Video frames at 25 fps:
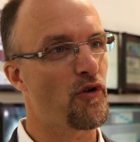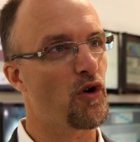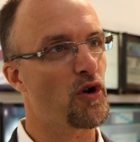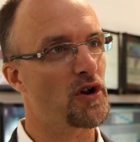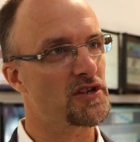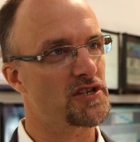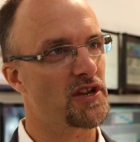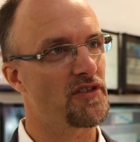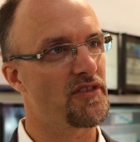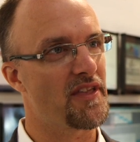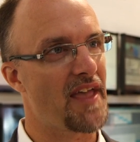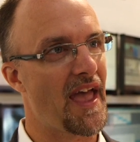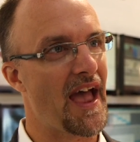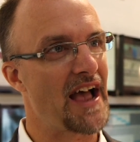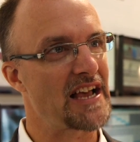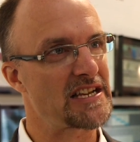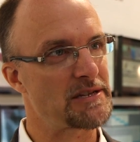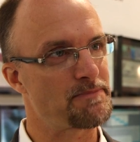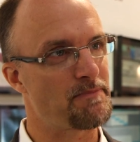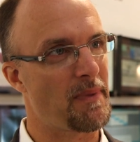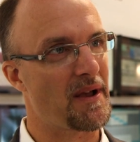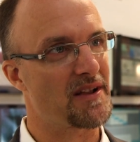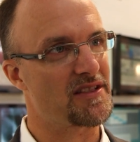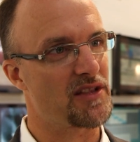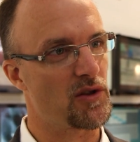focus on the
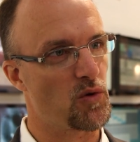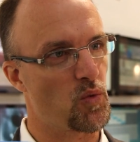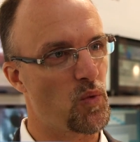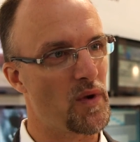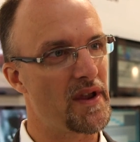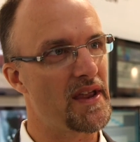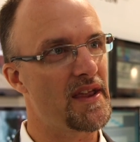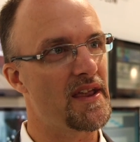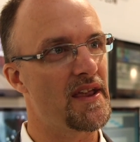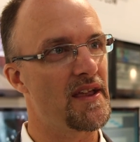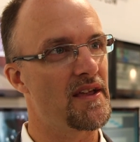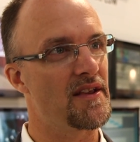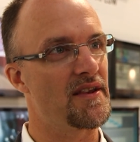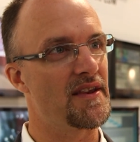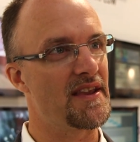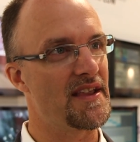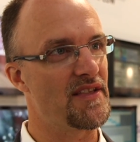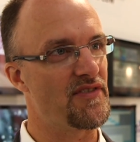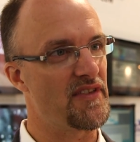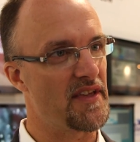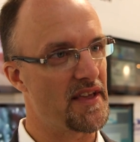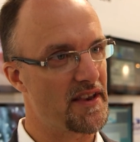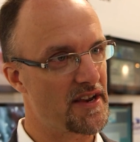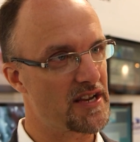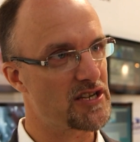aspect that we
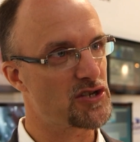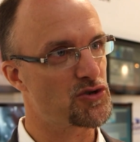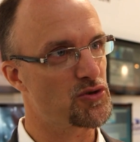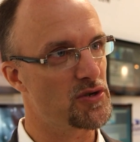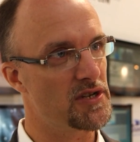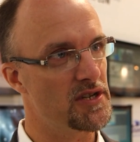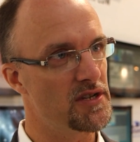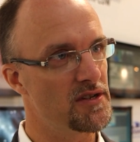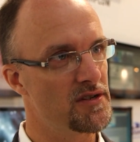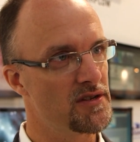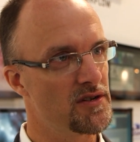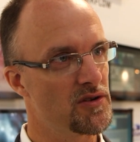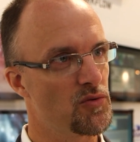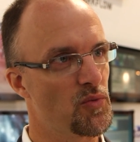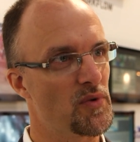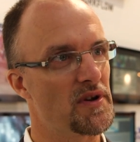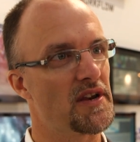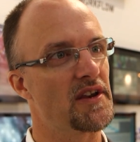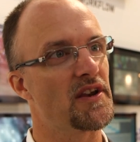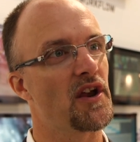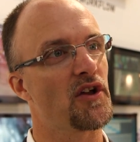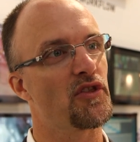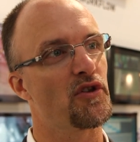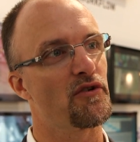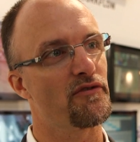need the industry, we
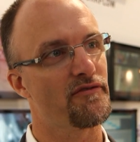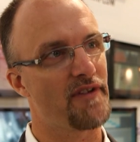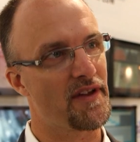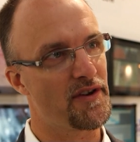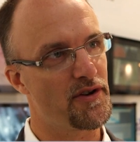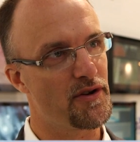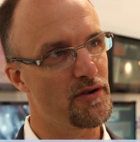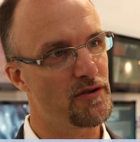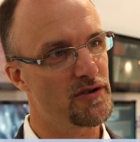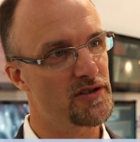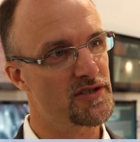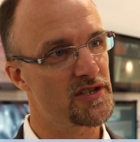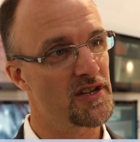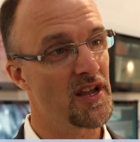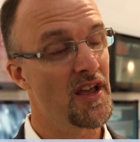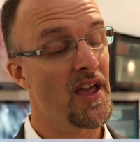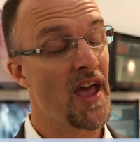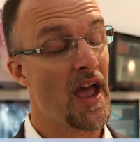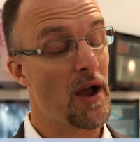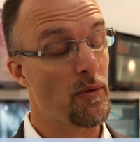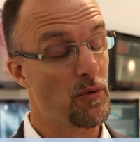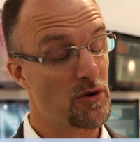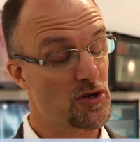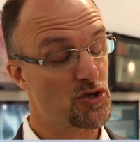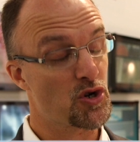need other vendors,
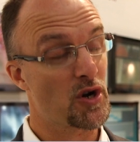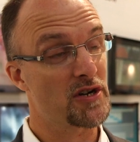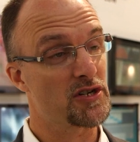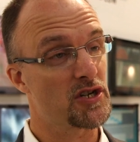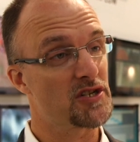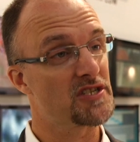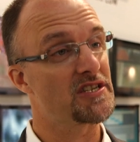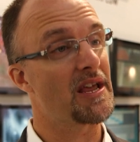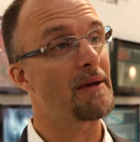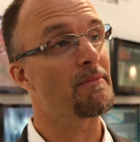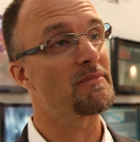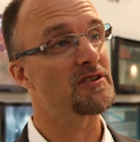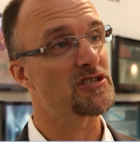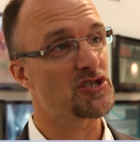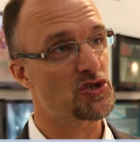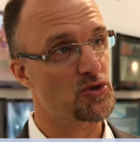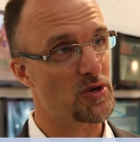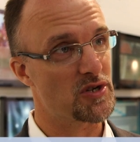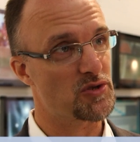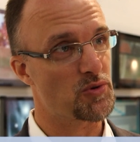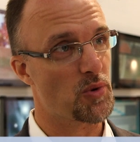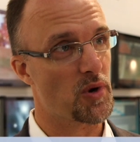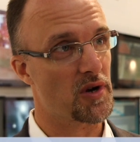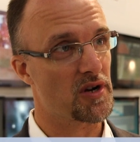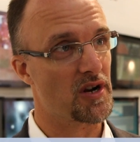and we're trying to
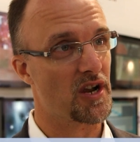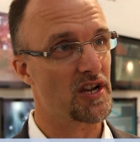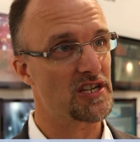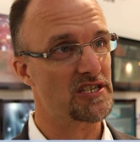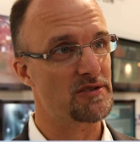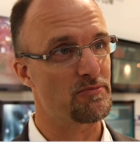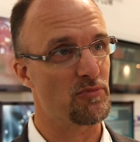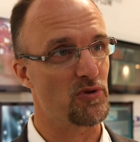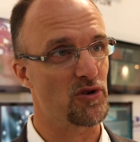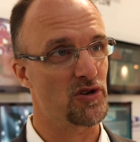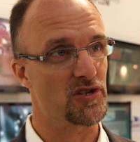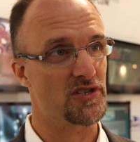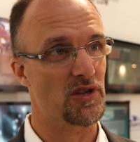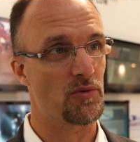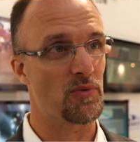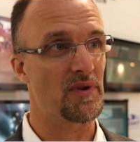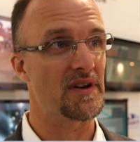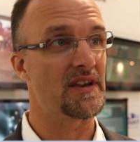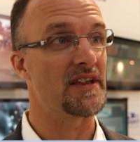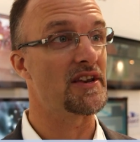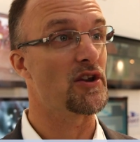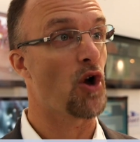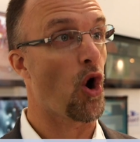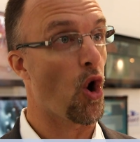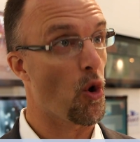demonstrate to our customers that we
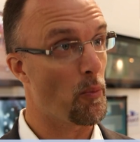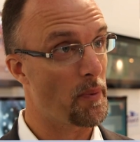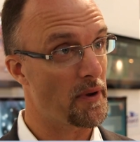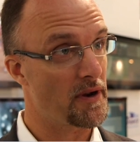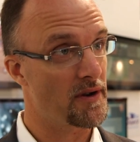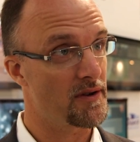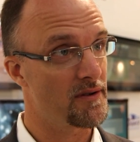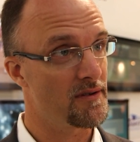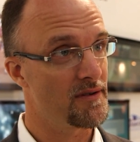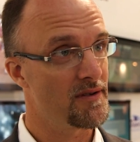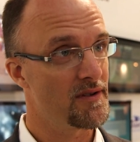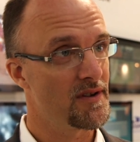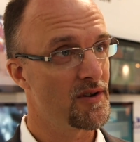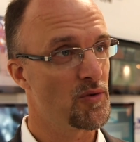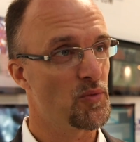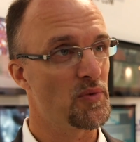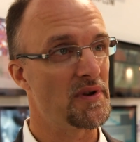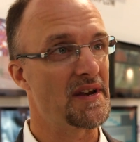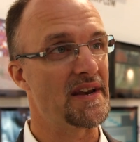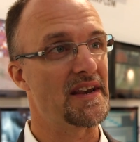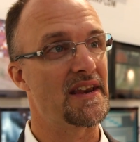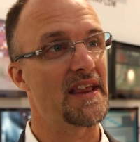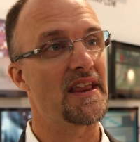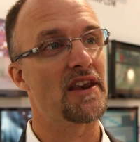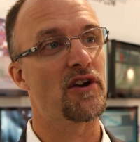need open,
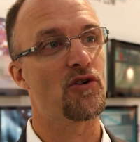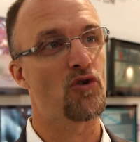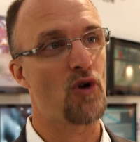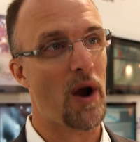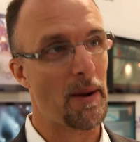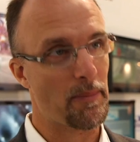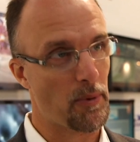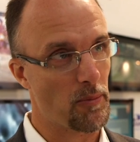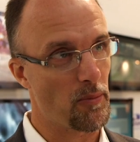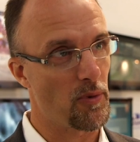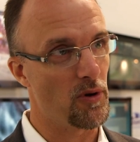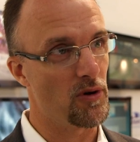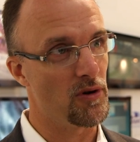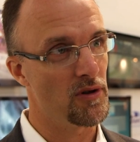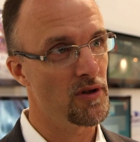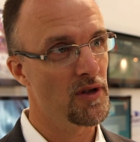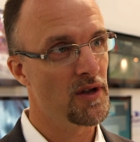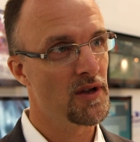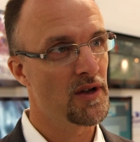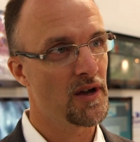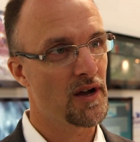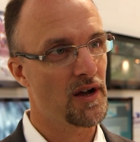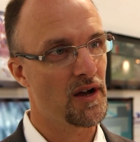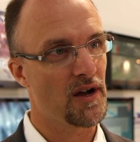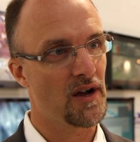we need interoperable
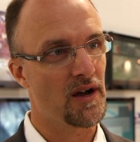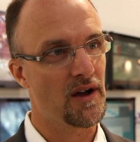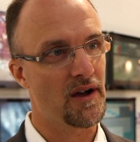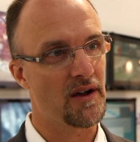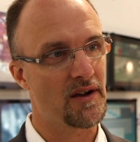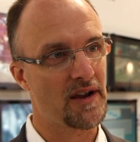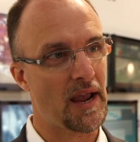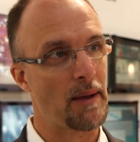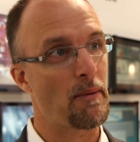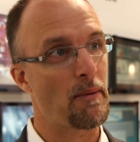uh,